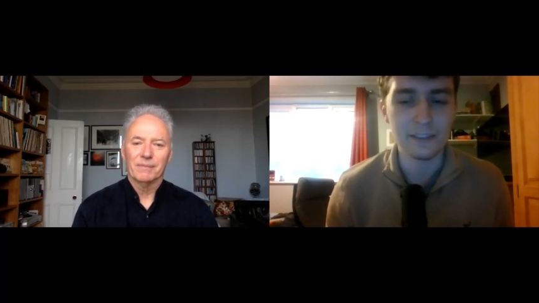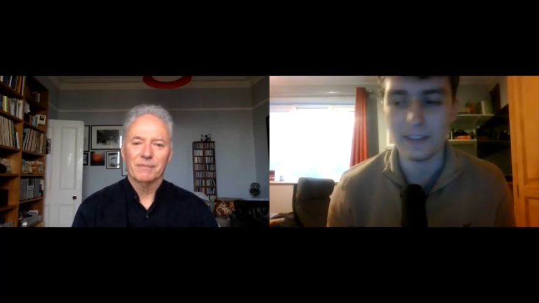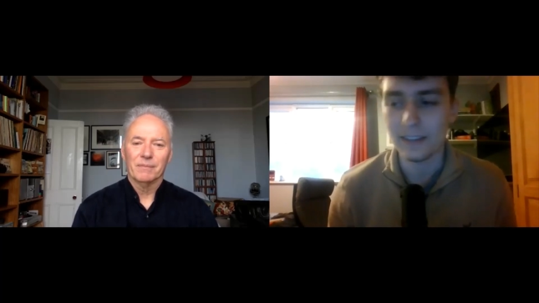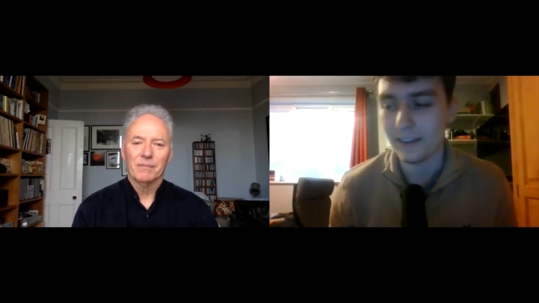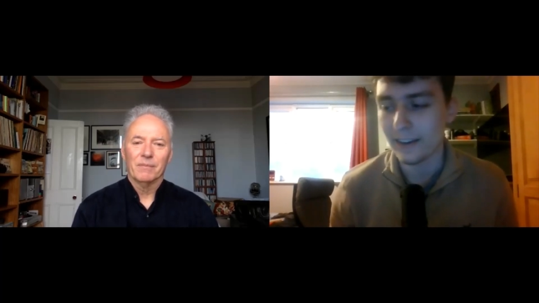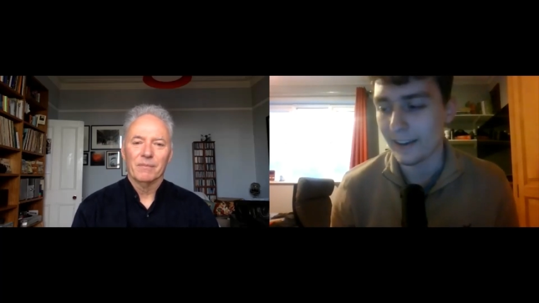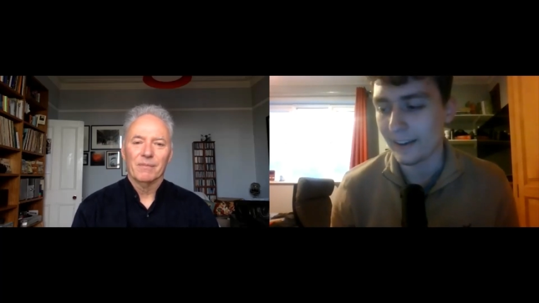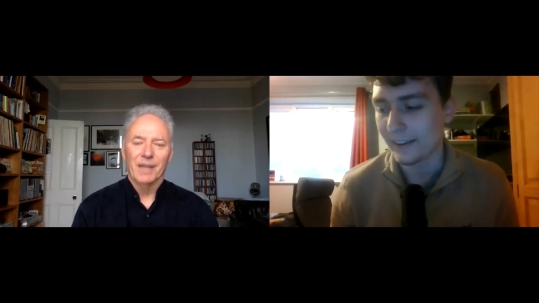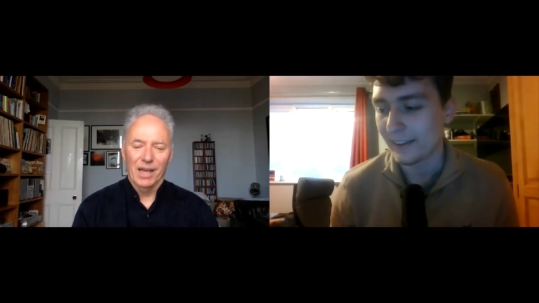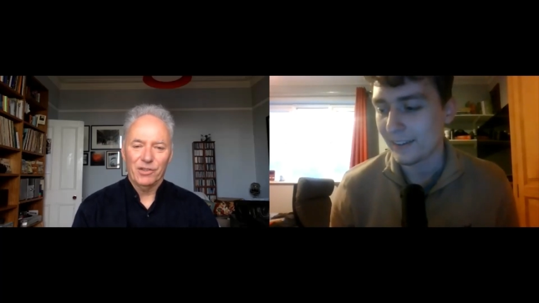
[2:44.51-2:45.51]
Speaker 1: I think
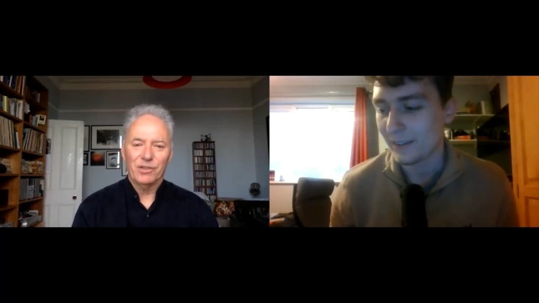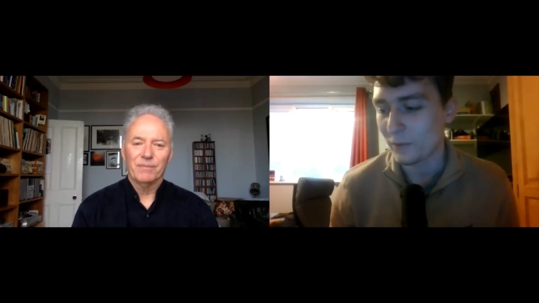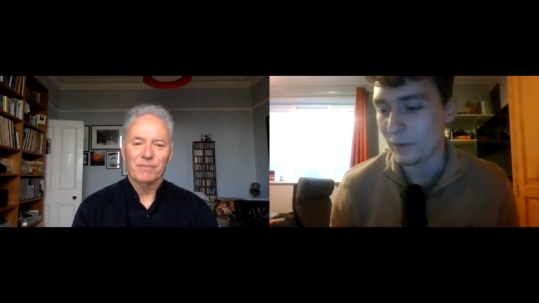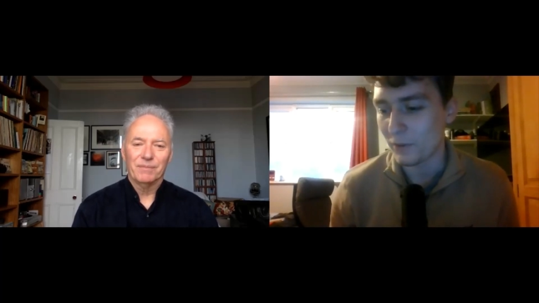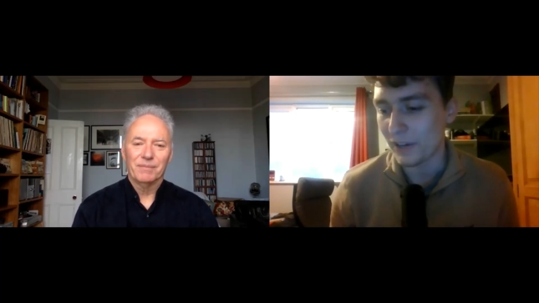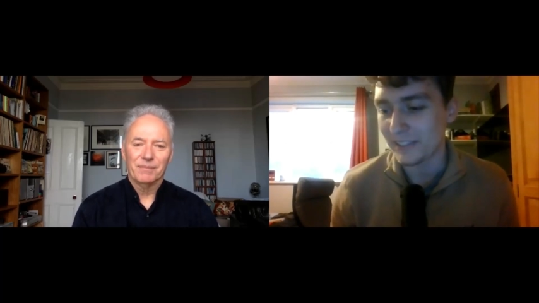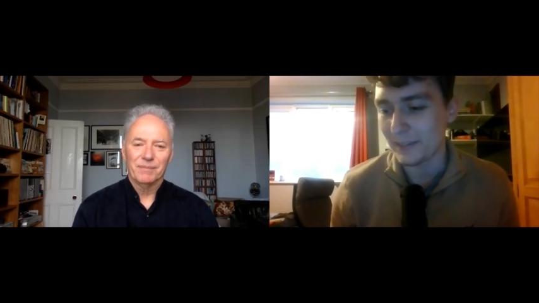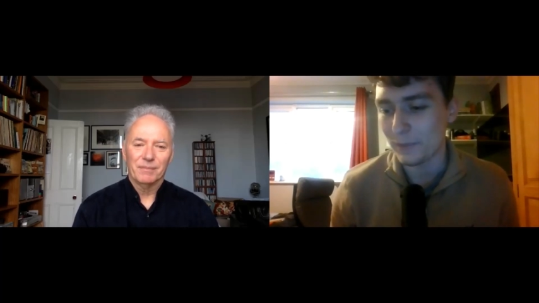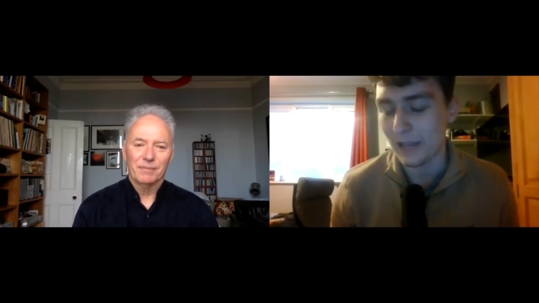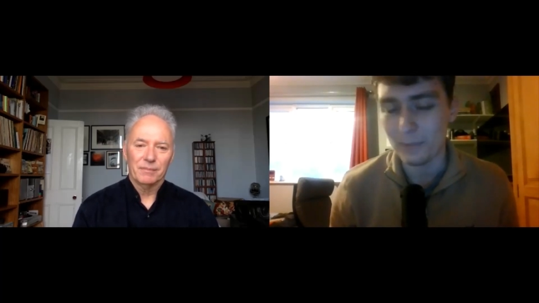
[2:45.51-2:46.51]
uh, when my
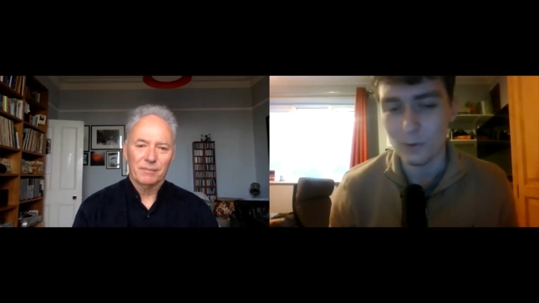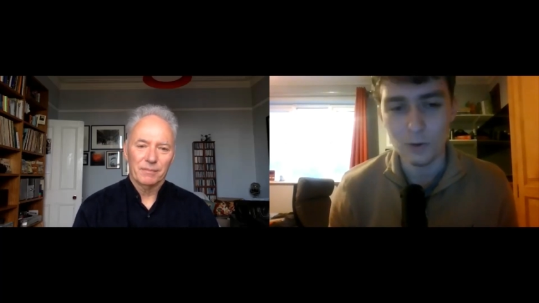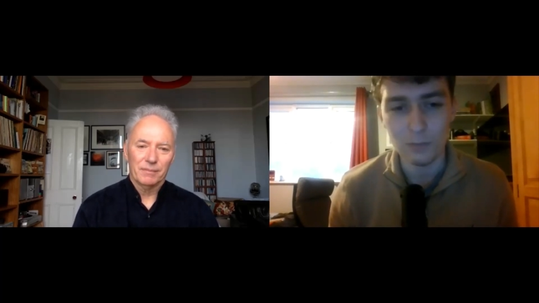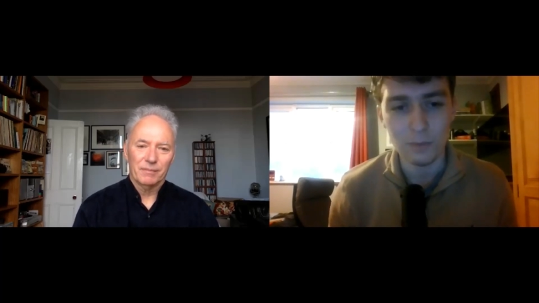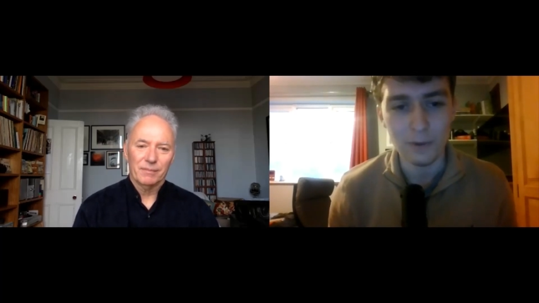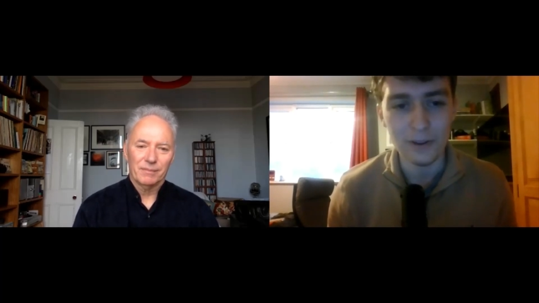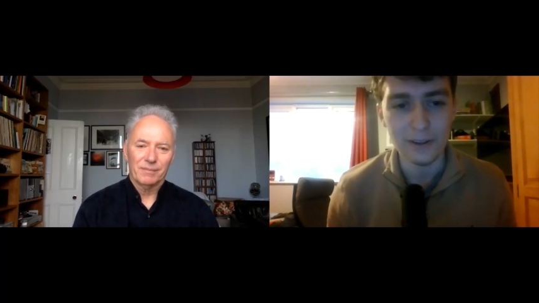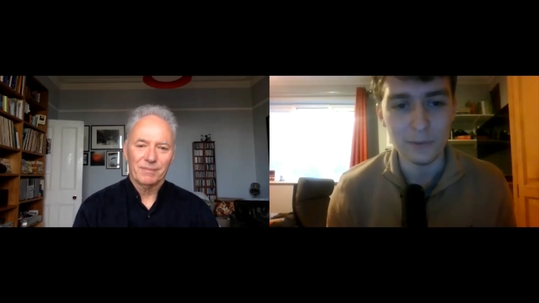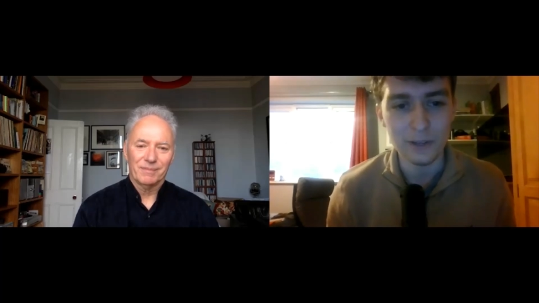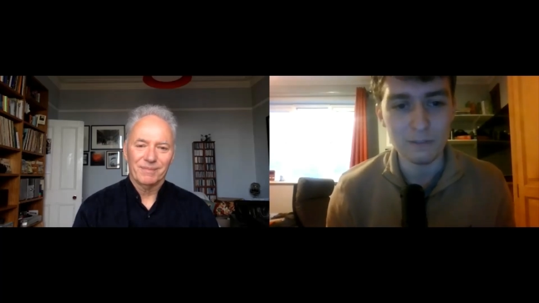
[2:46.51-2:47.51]
team Blackpool got
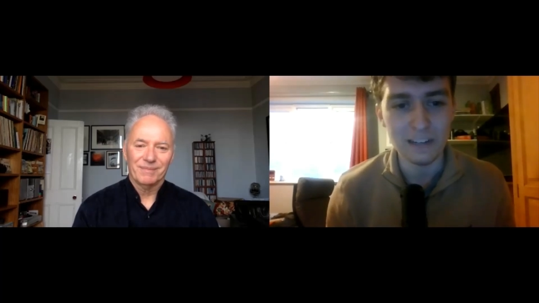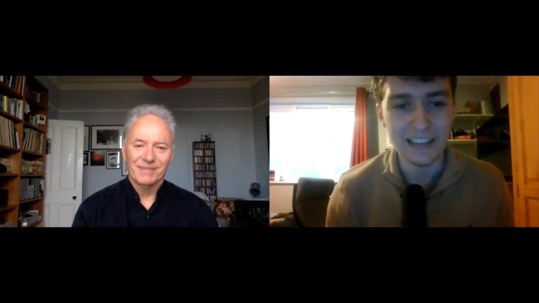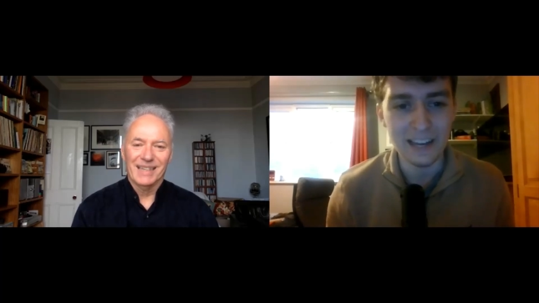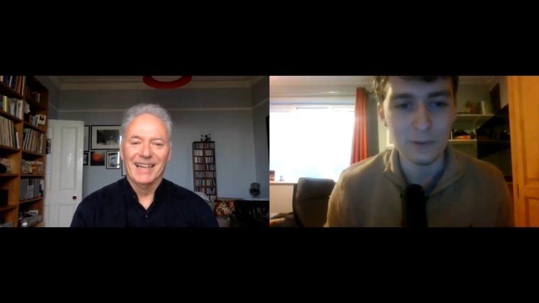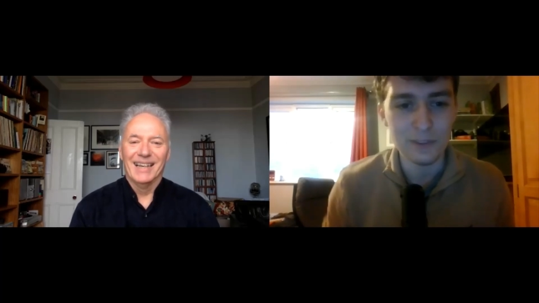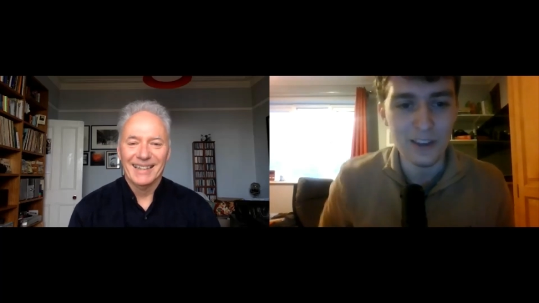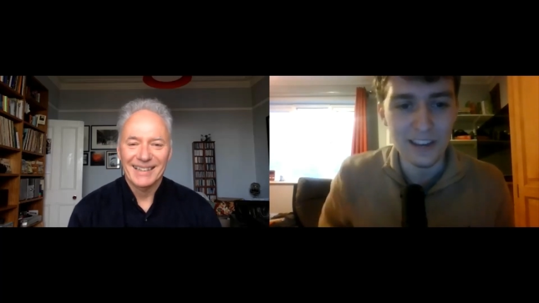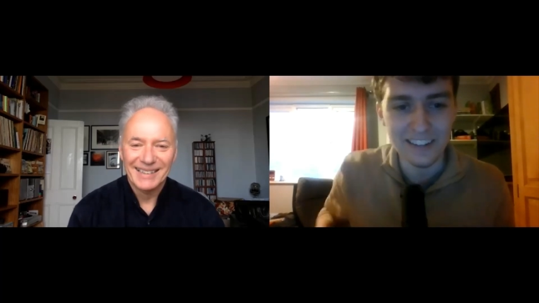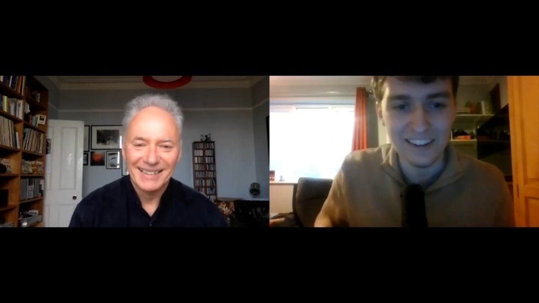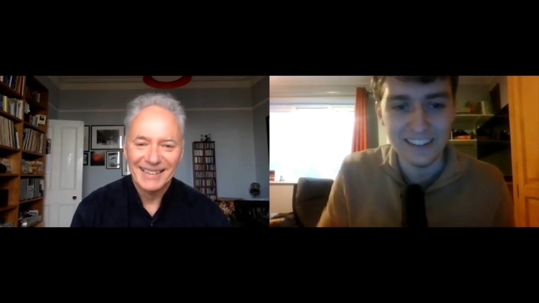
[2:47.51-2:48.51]
promoted, we got relegated with
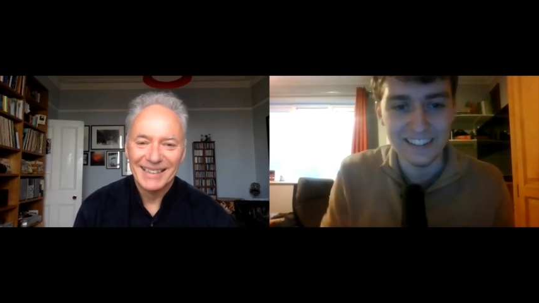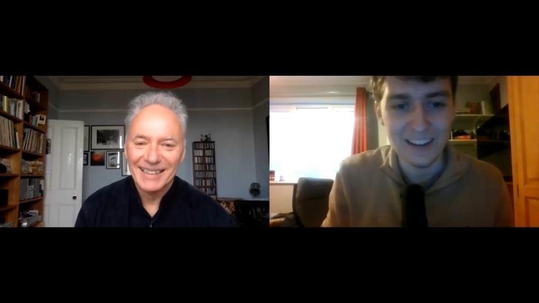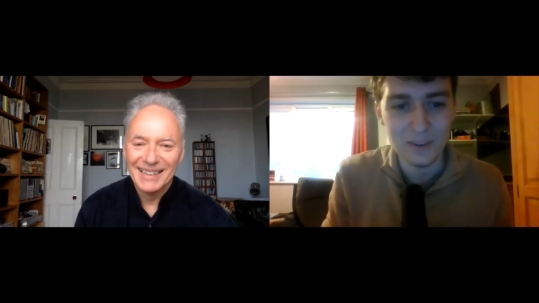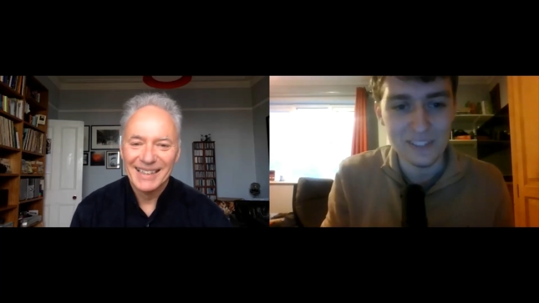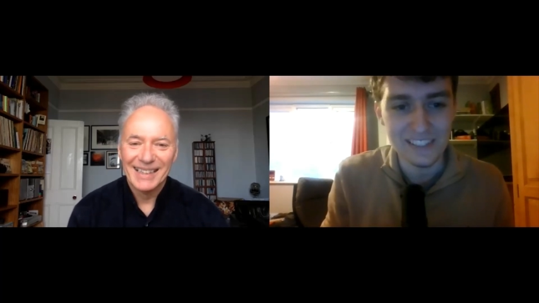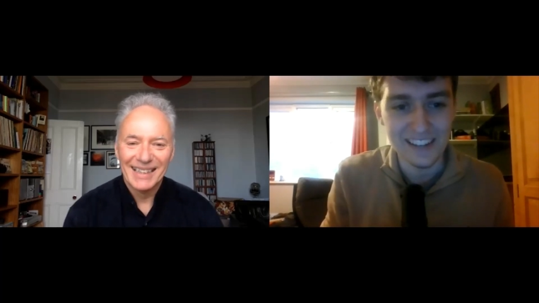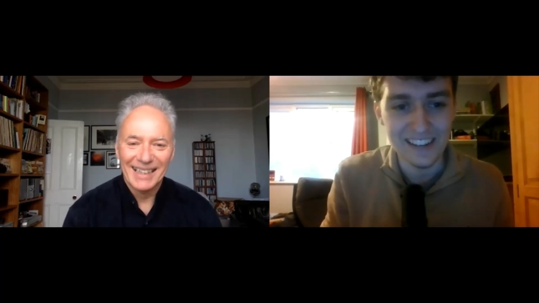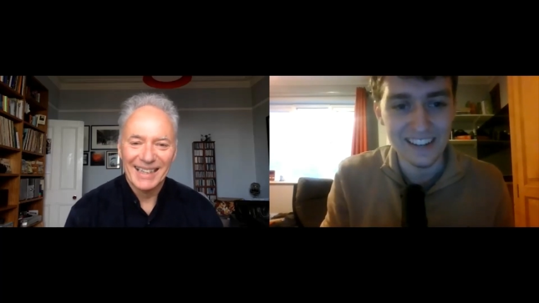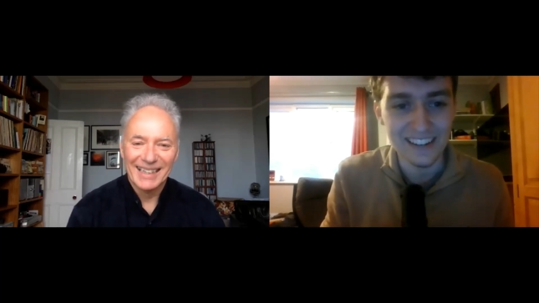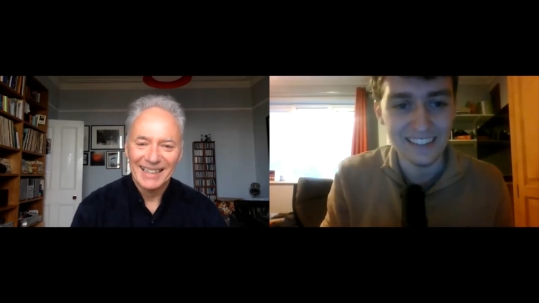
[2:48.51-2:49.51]
thirty nine, and that was
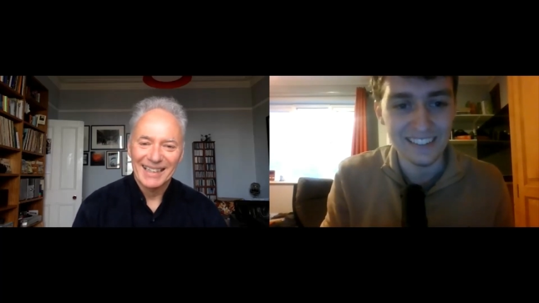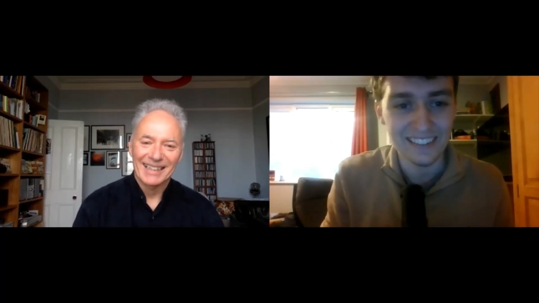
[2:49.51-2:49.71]
uh,